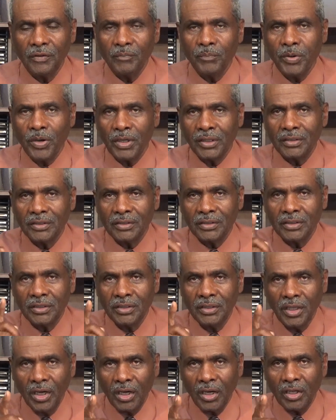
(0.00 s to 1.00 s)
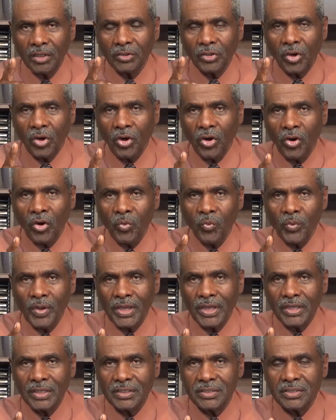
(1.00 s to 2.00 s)
but God
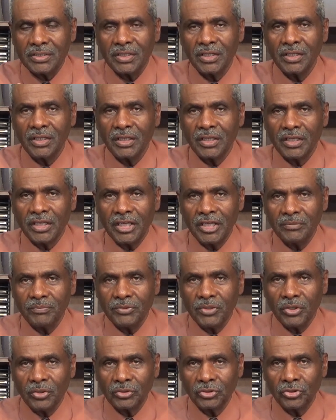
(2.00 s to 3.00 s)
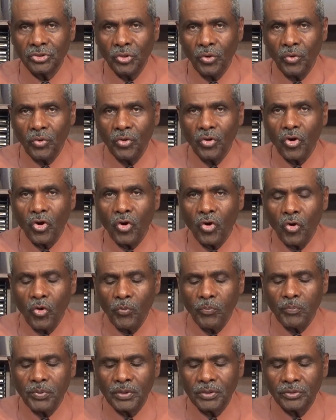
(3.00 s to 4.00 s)
always keep the door
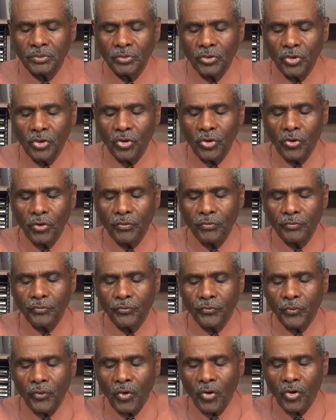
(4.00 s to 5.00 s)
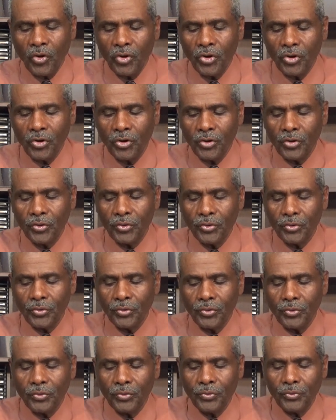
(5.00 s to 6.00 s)
open for
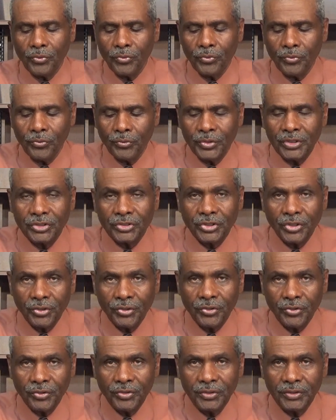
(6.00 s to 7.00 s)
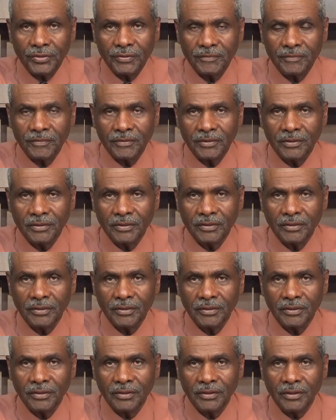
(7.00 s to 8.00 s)
return.
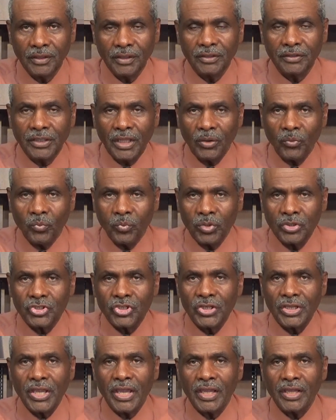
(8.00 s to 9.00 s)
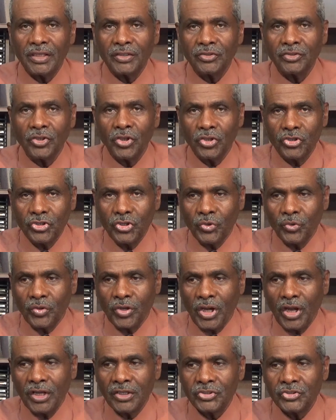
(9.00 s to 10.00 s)
That once again, your
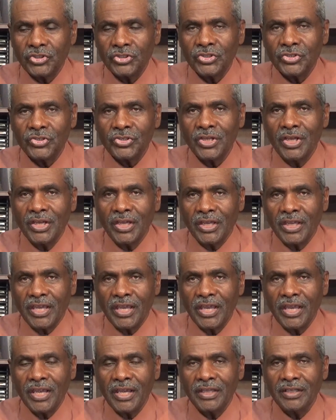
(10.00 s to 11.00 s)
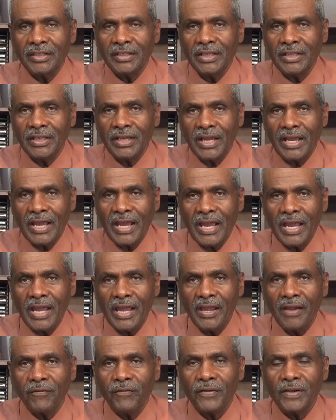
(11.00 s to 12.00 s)
conscience can
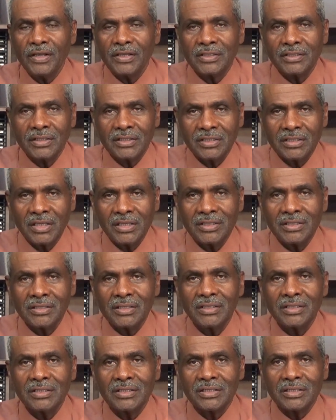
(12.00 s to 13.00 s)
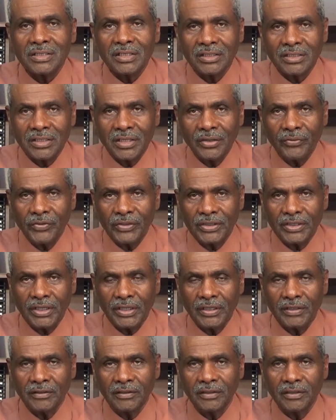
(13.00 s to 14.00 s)
have
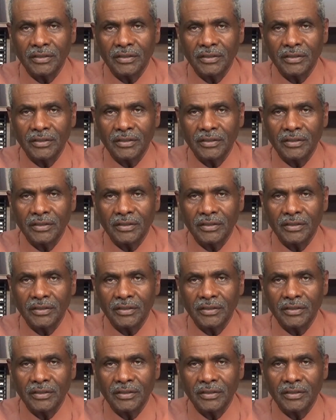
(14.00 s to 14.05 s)
sensitivity.